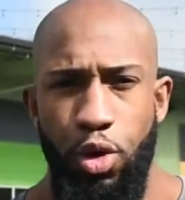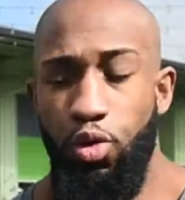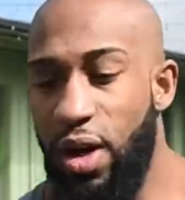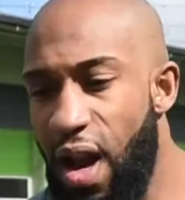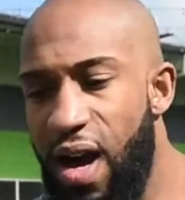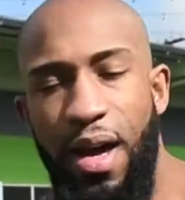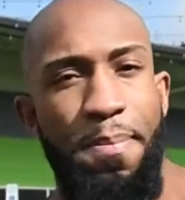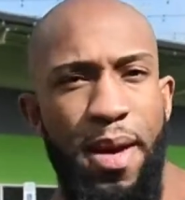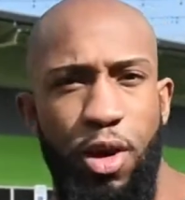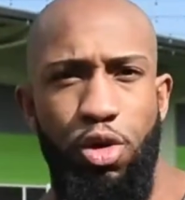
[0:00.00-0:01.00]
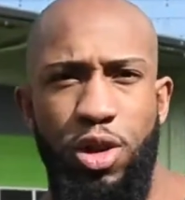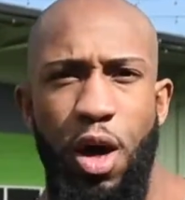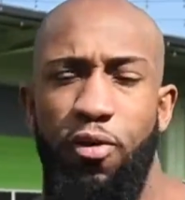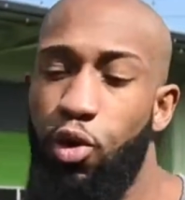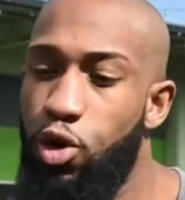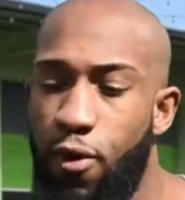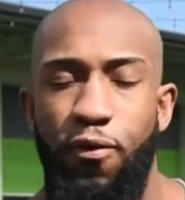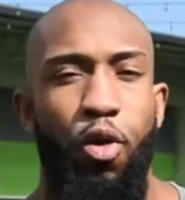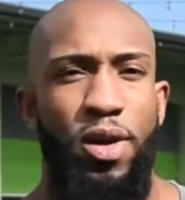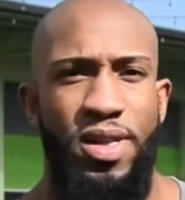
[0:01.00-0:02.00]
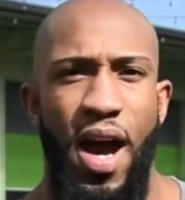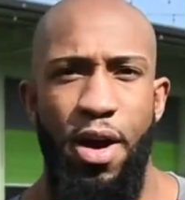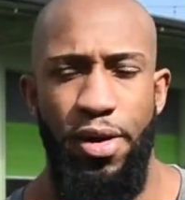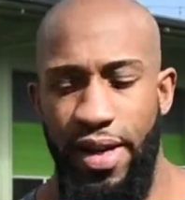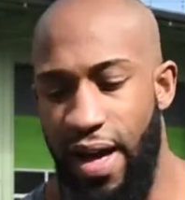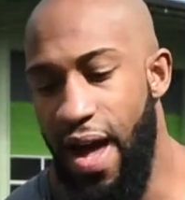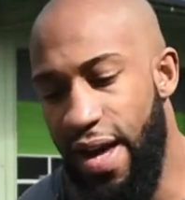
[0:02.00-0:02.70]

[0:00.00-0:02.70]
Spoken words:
You did not commit yourself with your full entirety.